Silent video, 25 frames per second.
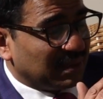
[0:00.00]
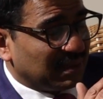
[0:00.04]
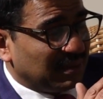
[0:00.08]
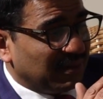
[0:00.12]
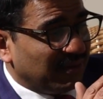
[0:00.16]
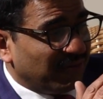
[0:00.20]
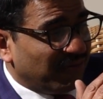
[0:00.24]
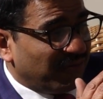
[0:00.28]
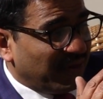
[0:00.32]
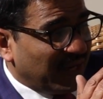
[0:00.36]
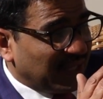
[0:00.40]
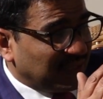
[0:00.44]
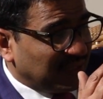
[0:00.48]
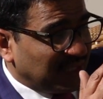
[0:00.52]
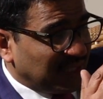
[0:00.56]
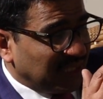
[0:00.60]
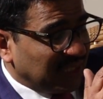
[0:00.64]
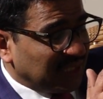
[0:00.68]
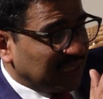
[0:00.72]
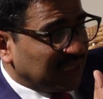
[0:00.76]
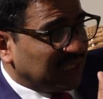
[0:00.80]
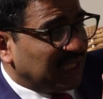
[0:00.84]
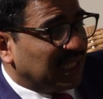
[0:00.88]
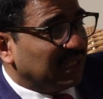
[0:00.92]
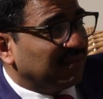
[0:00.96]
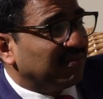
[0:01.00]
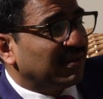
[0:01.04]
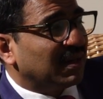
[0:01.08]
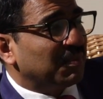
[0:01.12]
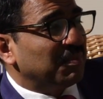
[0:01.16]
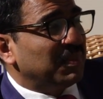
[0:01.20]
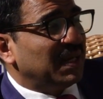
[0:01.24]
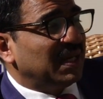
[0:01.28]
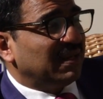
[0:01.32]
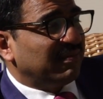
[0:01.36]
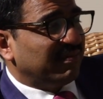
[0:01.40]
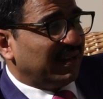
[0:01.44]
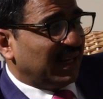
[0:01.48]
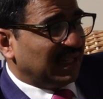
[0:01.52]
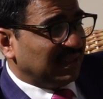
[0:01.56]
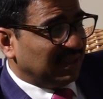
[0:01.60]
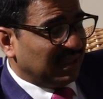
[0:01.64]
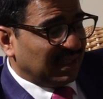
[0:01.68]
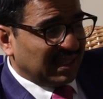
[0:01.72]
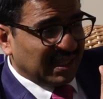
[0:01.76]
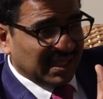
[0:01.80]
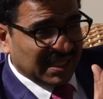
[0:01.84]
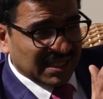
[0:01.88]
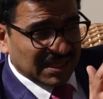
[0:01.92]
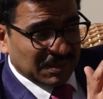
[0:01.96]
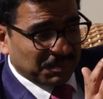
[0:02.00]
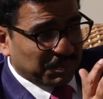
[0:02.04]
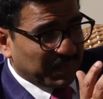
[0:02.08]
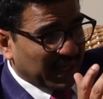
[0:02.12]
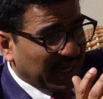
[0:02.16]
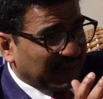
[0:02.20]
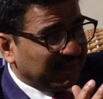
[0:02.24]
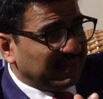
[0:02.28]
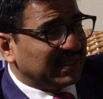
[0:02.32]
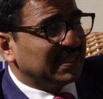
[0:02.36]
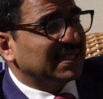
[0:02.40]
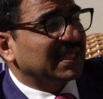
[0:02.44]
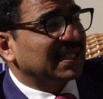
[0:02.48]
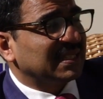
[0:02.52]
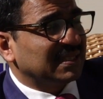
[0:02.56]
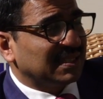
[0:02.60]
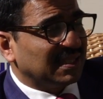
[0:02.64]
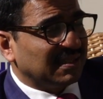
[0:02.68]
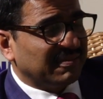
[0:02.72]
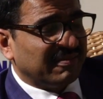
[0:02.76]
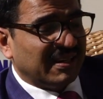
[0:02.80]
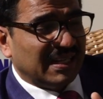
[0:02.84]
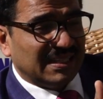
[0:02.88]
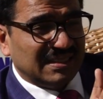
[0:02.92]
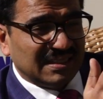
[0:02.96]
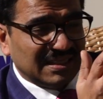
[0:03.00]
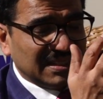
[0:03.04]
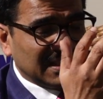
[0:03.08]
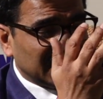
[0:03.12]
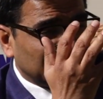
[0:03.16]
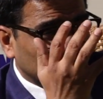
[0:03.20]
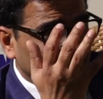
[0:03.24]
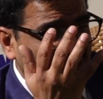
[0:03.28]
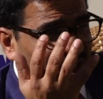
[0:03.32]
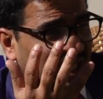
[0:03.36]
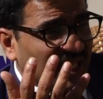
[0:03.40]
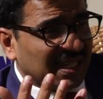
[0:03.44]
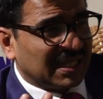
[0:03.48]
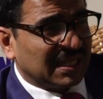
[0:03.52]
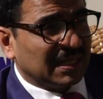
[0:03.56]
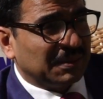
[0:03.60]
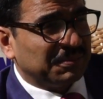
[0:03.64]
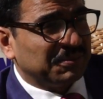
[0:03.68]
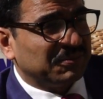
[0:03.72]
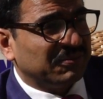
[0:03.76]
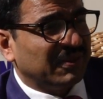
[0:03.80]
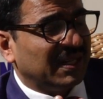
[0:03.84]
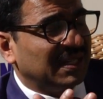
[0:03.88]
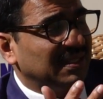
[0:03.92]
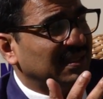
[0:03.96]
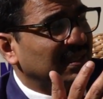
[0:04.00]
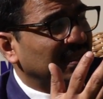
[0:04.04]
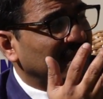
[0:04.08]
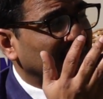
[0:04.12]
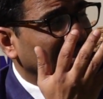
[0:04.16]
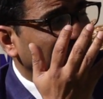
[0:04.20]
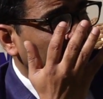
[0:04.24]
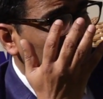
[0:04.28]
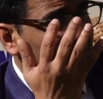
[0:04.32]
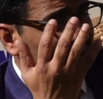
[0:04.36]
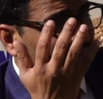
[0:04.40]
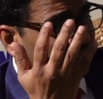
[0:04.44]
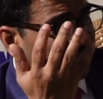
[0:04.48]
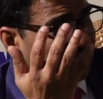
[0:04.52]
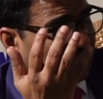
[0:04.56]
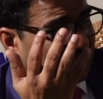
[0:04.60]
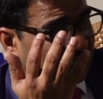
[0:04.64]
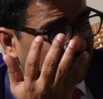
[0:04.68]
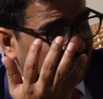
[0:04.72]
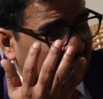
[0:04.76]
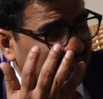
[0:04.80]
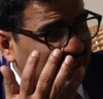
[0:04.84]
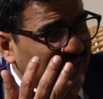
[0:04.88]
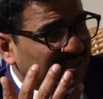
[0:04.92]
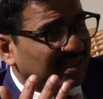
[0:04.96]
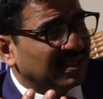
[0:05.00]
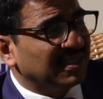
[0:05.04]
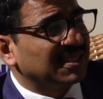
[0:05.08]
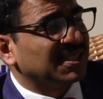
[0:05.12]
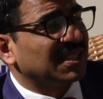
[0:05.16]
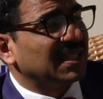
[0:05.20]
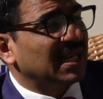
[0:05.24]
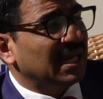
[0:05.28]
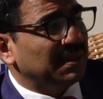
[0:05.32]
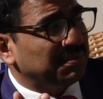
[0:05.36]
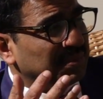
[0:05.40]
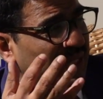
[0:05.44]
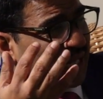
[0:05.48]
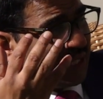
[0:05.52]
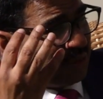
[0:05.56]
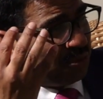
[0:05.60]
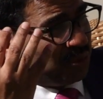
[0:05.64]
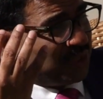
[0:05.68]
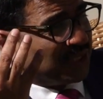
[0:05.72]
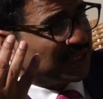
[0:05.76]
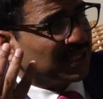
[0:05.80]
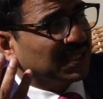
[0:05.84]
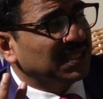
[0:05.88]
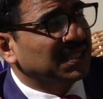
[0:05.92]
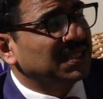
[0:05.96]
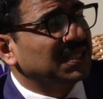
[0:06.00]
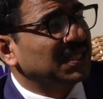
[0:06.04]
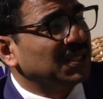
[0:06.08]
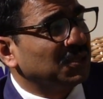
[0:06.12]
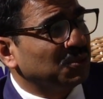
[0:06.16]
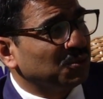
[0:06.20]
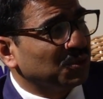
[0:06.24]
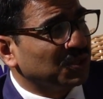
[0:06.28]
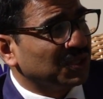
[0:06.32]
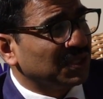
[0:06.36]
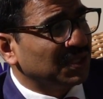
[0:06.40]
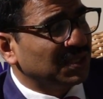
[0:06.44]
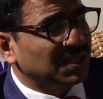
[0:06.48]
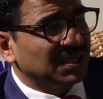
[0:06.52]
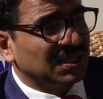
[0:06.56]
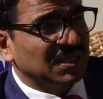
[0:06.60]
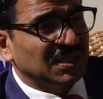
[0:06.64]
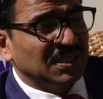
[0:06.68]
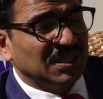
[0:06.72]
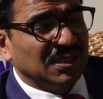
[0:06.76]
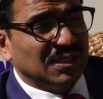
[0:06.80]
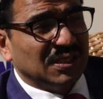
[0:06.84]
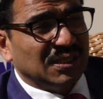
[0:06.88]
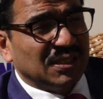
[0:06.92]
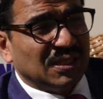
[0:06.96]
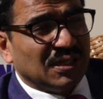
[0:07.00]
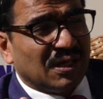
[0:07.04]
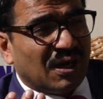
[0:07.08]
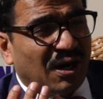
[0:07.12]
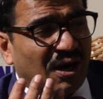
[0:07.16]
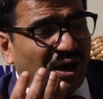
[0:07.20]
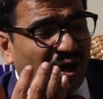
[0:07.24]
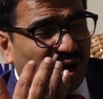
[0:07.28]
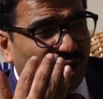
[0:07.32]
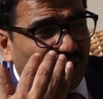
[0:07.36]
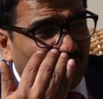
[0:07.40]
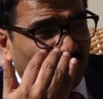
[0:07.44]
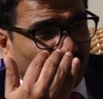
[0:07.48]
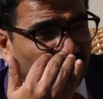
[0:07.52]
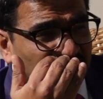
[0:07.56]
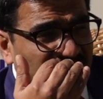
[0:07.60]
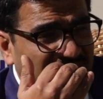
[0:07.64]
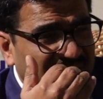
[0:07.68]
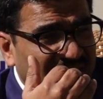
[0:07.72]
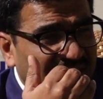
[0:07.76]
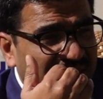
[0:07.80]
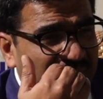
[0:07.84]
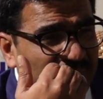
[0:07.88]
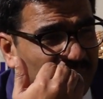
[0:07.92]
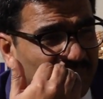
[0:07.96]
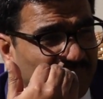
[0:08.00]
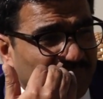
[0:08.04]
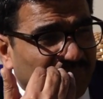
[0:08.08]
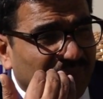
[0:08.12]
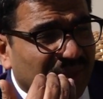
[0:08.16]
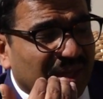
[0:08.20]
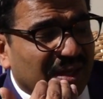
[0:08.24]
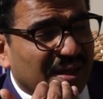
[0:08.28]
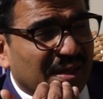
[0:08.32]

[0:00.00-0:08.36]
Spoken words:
whether it is government, whether it is private sector, whether it is startups, whether it is research labs, educational institutions, all of them